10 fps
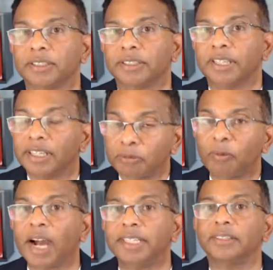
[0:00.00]
So they get a
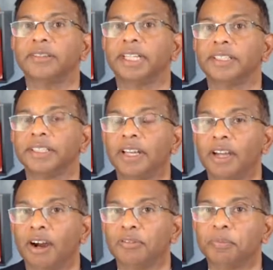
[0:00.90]
wider range
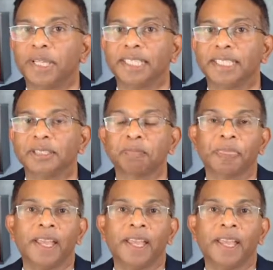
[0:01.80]
of opinions.